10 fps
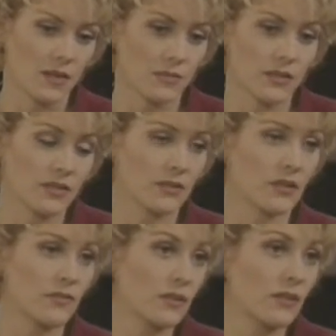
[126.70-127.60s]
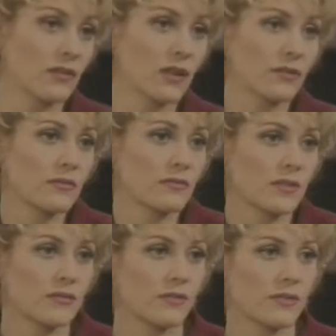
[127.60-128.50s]
I really don't even know how
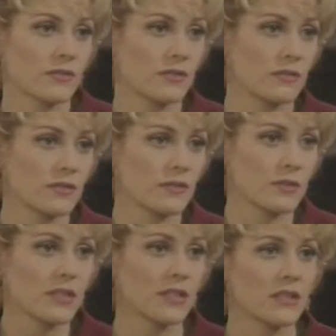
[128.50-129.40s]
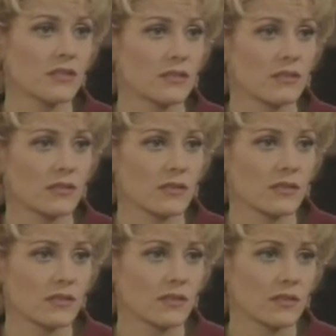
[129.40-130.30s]
he feels towards me either.